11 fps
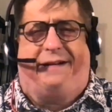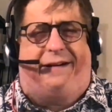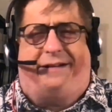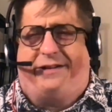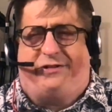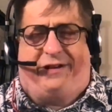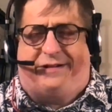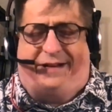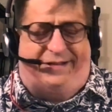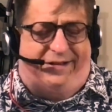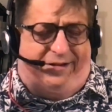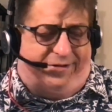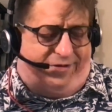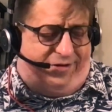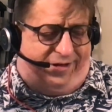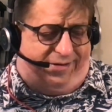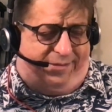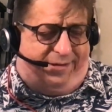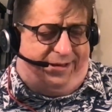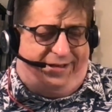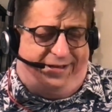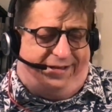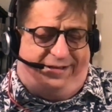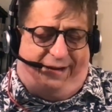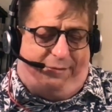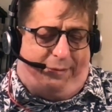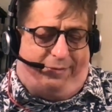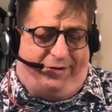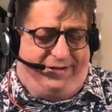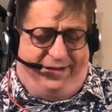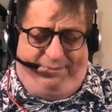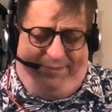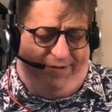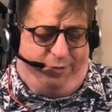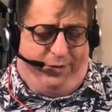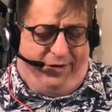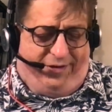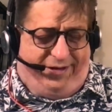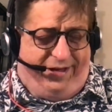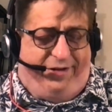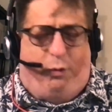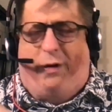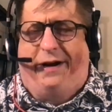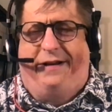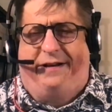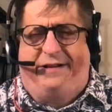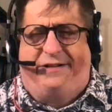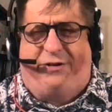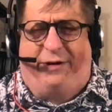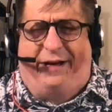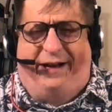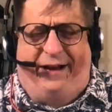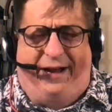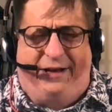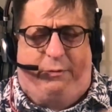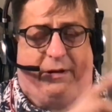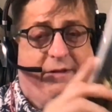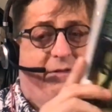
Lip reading: All this shit ties into other shit. I'm like, God damn it, Marvel, just tell stories. Like, tell a one-and-done story in an annual